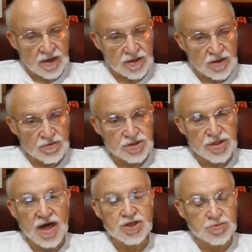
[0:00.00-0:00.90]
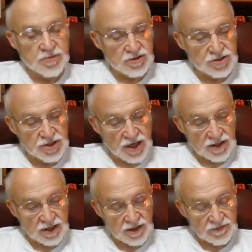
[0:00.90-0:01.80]
there was not smooth
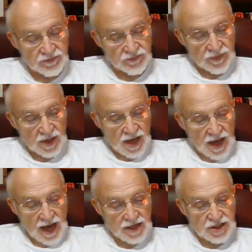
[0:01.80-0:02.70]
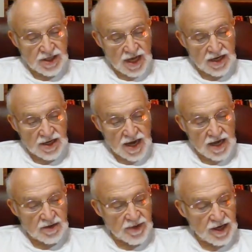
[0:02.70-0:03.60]
sailing.
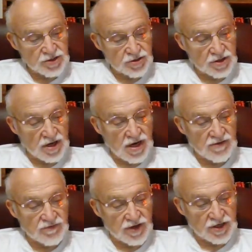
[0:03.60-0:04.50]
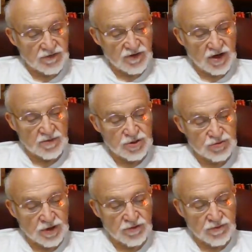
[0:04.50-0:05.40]
1889, a major conflict developed
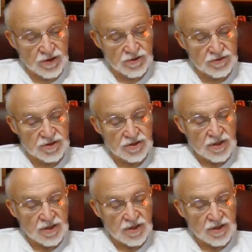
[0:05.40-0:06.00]
between Root